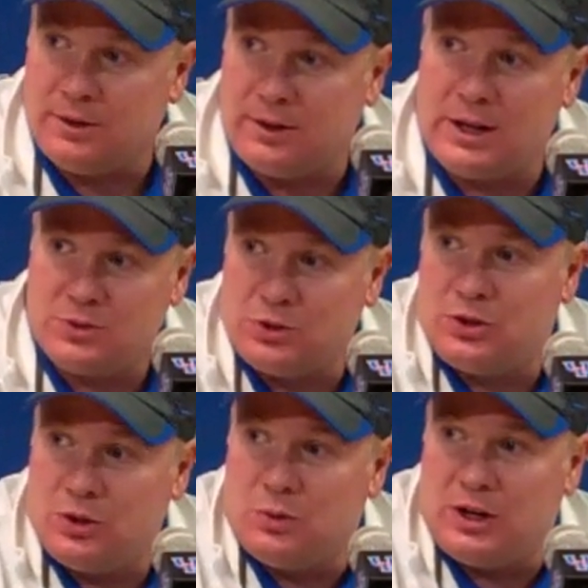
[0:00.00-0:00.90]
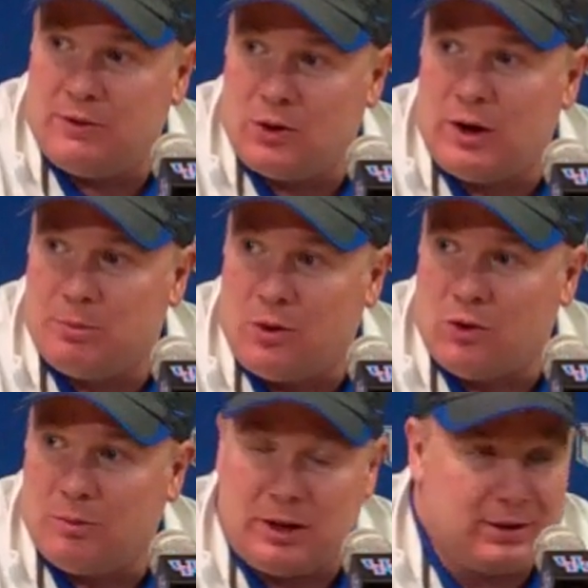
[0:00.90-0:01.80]
And that's what you do when you have a great
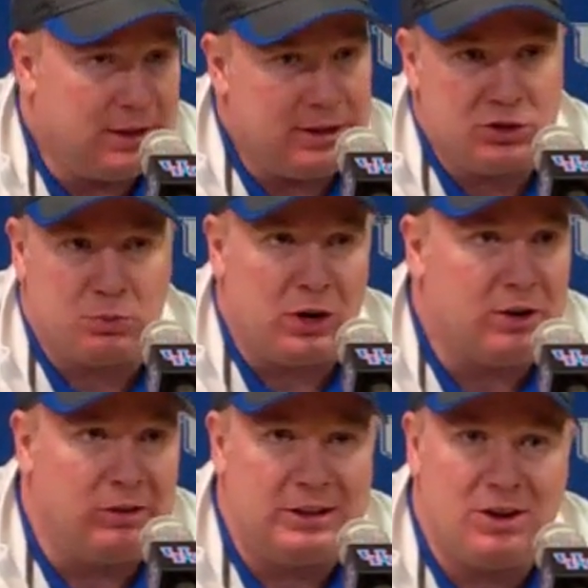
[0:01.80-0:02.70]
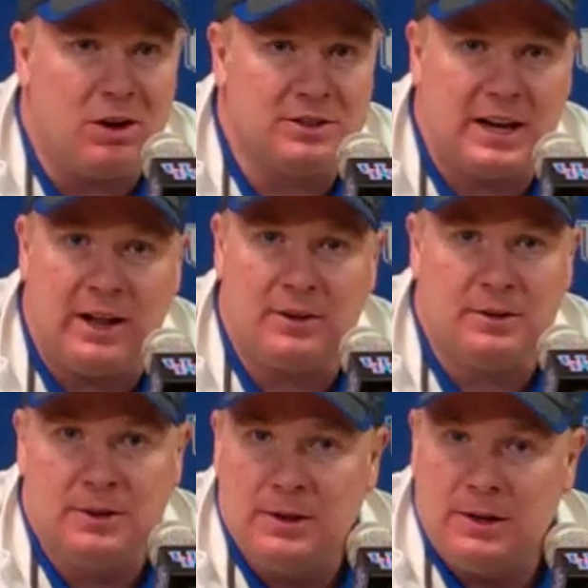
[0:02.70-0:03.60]
program like that. They sprinkle in young talent,
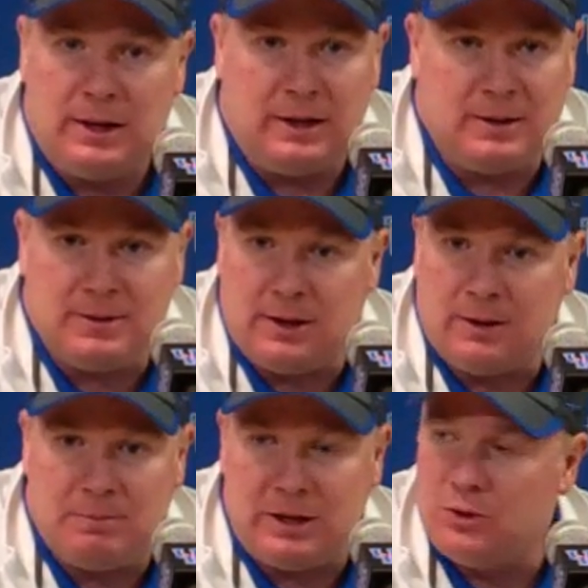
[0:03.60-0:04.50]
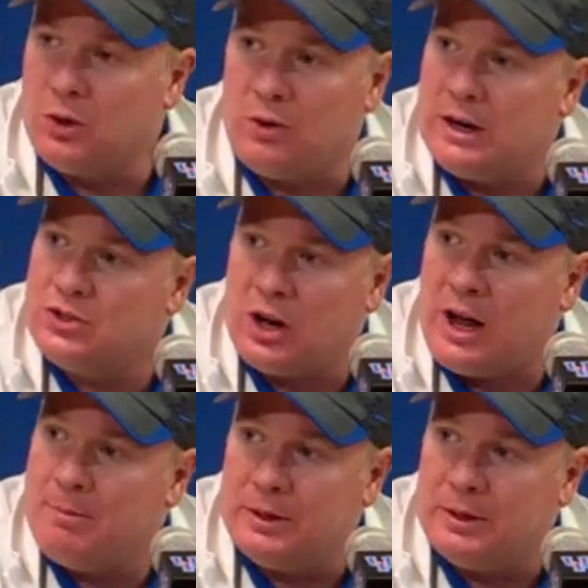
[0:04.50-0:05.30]
and they do a great job.